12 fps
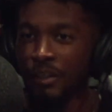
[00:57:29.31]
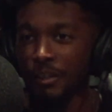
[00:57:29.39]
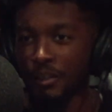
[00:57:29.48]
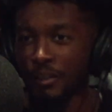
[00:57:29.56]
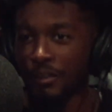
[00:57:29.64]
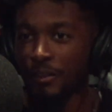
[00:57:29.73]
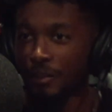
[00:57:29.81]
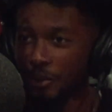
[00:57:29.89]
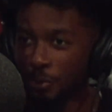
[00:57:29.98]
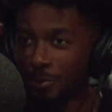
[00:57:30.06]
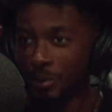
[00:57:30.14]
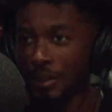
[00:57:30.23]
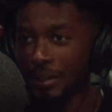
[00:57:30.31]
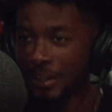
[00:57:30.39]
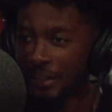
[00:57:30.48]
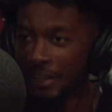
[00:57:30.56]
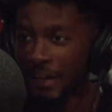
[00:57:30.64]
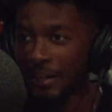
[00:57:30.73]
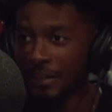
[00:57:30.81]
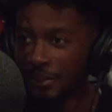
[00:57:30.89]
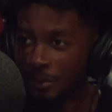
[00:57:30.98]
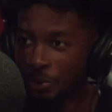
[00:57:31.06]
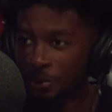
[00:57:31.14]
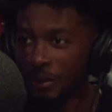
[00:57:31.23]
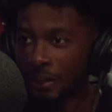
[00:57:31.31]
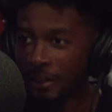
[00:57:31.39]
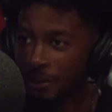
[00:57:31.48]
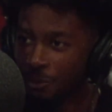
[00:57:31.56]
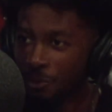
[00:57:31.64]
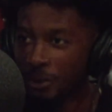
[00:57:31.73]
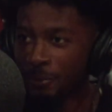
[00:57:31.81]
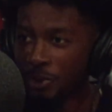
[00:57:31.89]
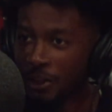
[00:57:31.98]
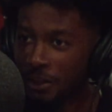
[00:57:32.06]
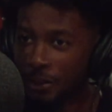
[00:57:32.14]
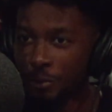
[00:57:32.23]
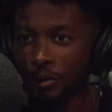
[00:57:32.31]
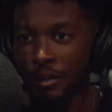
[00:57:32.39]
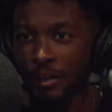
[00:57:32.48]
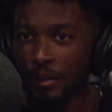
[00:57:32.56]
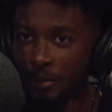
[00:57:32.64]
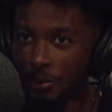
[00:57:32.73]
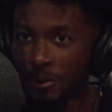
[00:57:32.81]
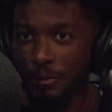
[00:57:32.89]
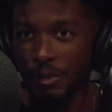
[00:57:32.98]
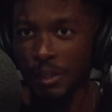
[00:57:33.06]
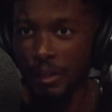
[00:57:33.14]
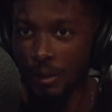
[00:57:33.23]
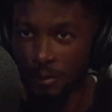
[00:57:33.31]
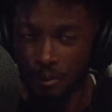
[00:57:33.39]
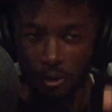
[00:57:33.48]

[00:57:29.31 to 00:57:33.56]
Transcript: Do what it is that I need to do today, what I'm trying to do today, you know what I'm saying?